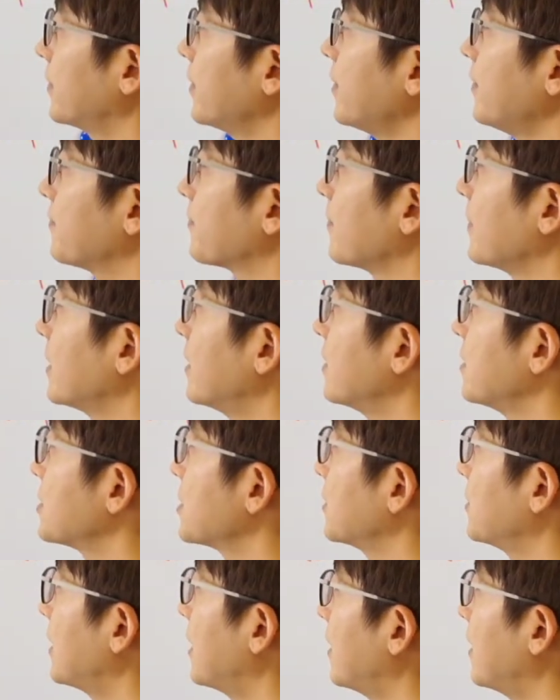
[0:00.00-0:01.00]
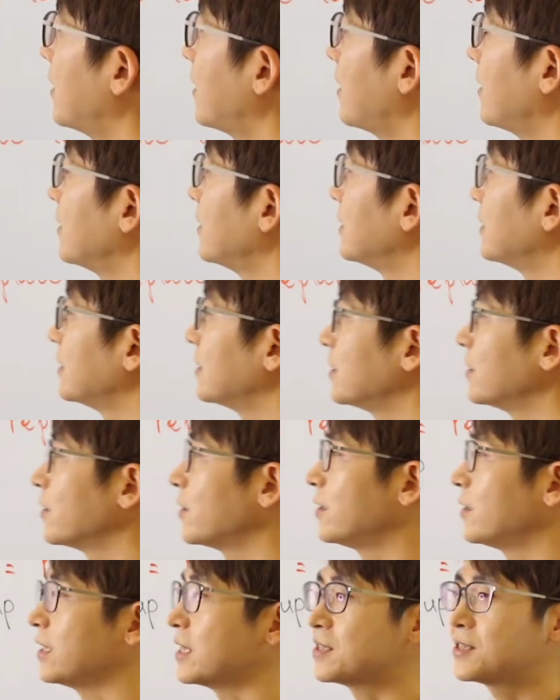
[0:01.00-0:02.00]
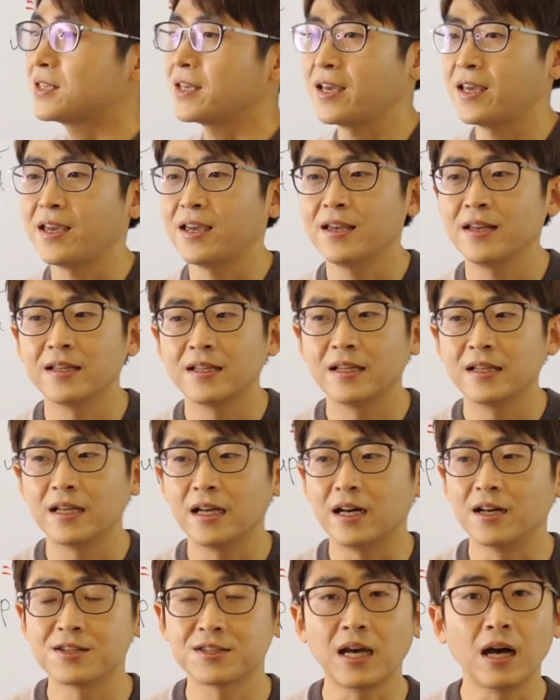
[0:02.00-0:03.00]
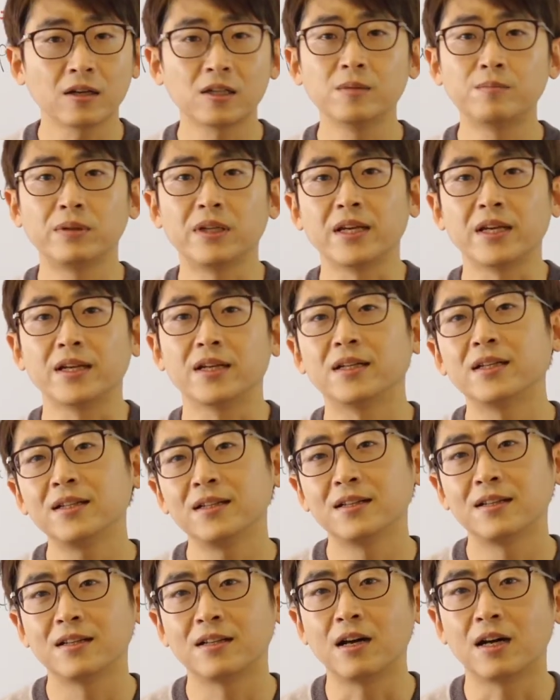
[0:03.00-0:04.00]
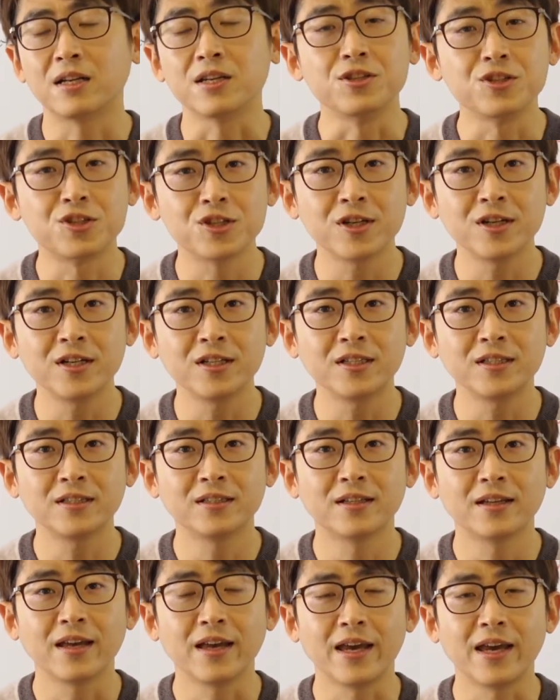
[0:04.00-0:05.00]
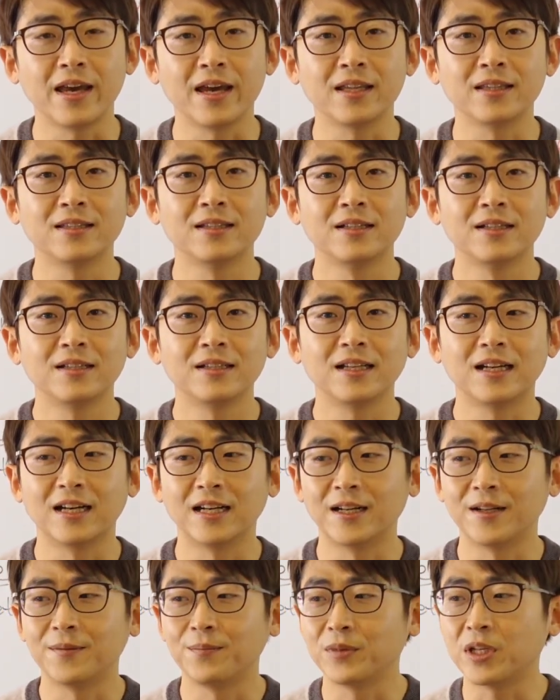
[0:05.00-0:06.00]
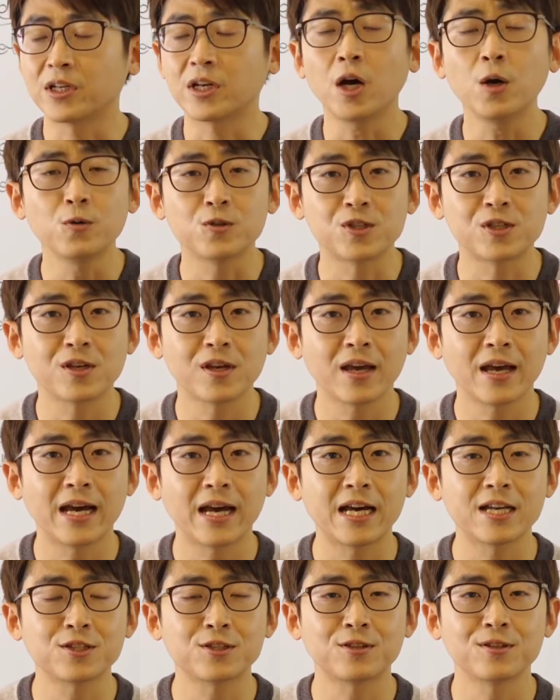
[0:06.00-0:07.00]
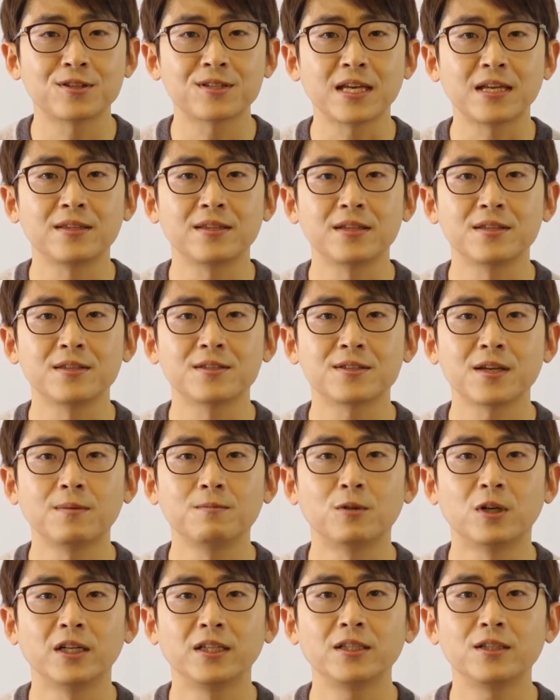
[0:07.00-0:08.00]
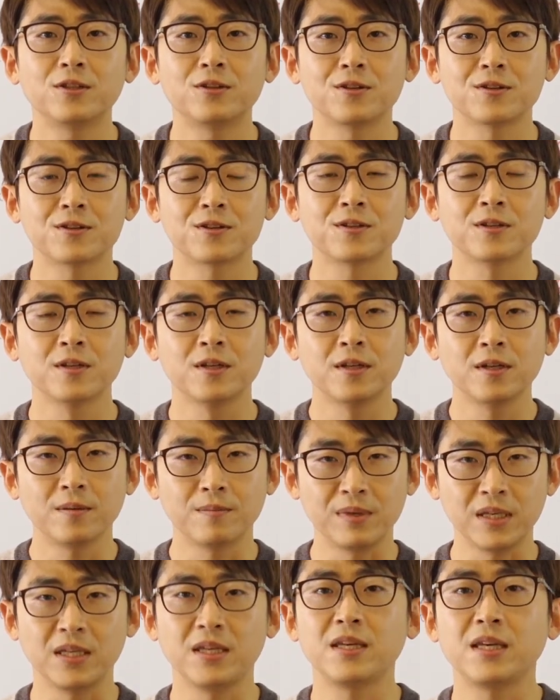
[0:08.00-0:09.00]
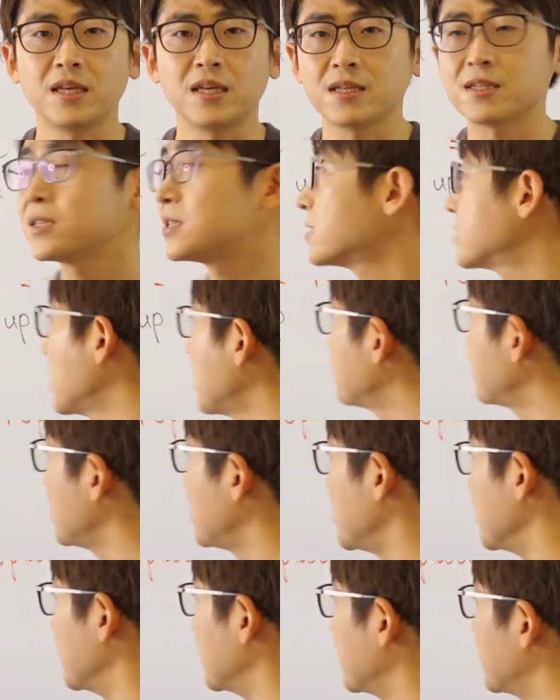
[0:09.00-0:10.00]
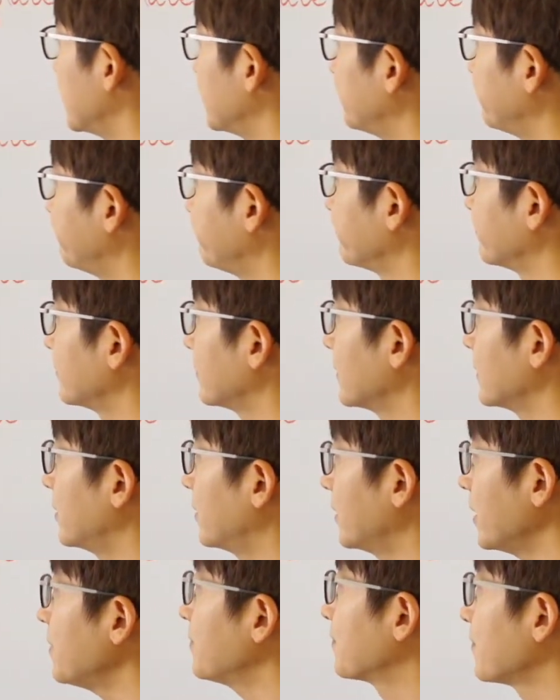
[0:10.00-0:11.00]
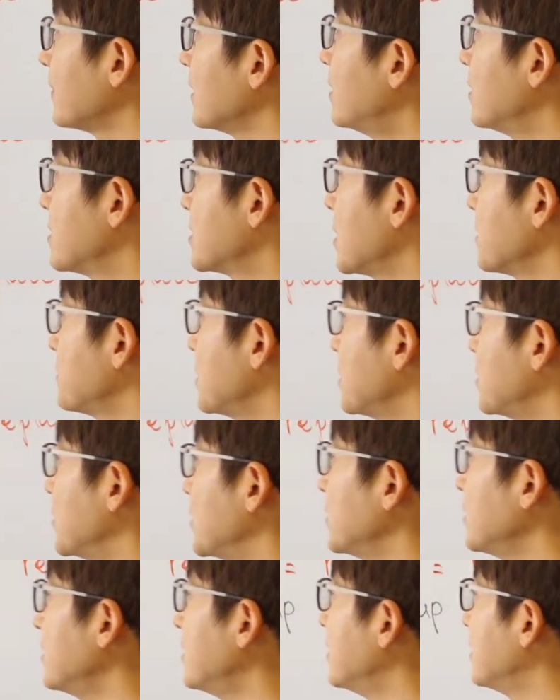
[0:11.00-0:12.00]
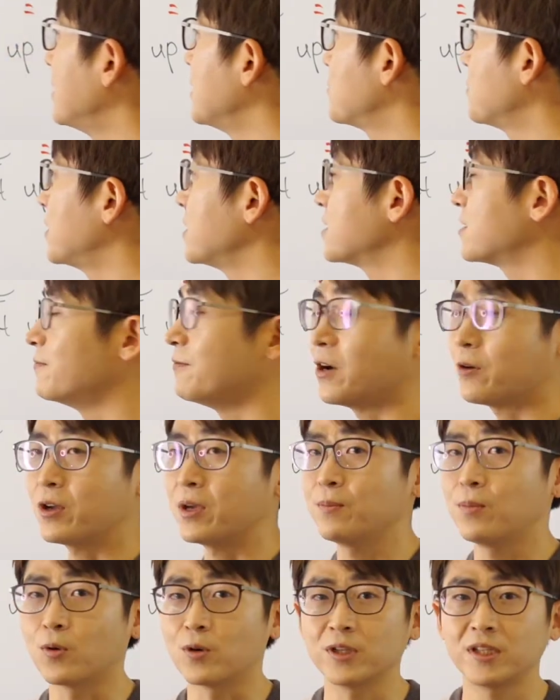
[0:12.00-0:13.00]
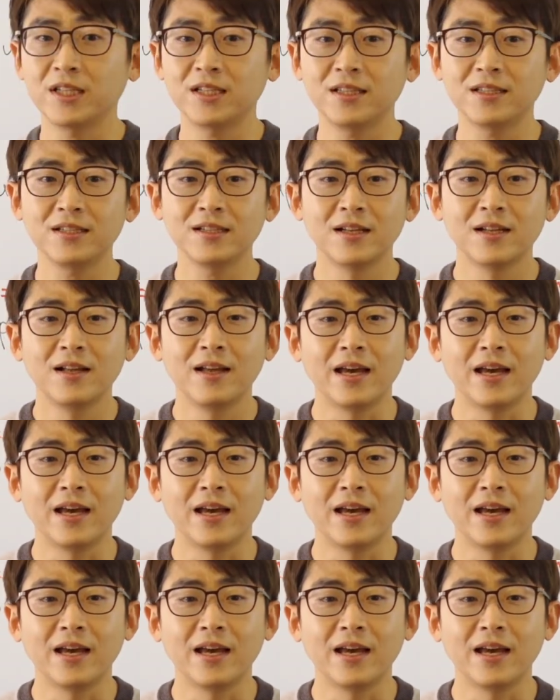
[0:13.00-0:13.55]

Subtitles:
Okay, so let's say a soccer player got injured and the coach has to send in someone to be his substitute. Okay, substitute. This one is very important.